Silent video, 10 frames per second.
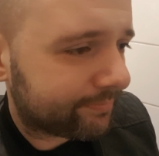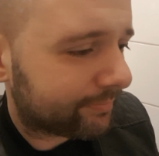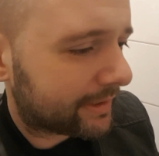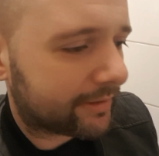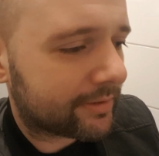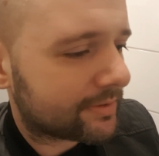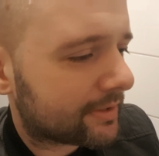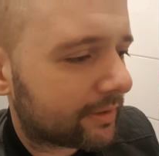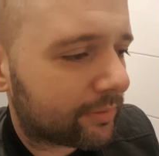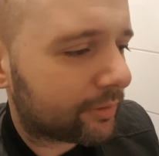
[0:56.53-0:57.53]
Because
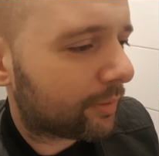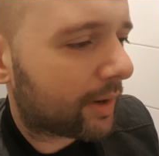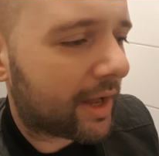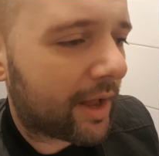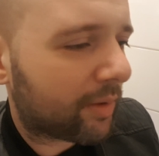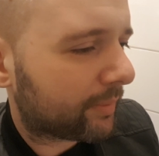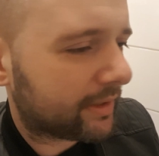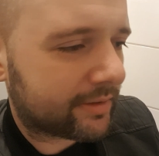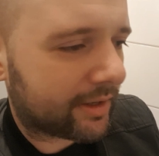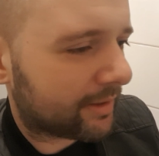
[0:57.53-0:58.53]
I don't know how
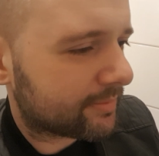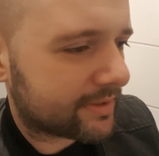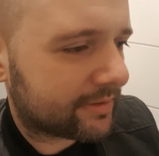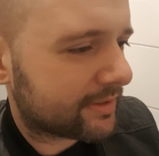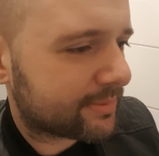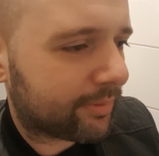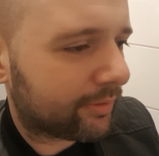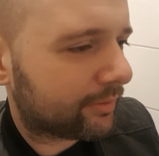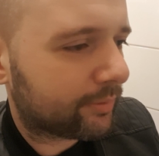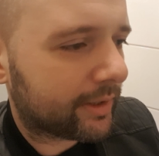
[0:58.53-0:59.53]
many times at this
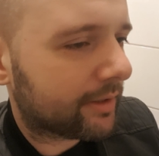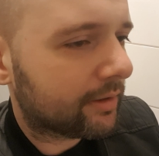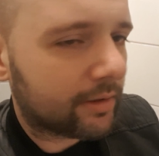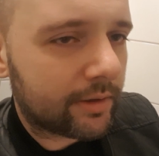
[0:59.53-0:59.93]
point where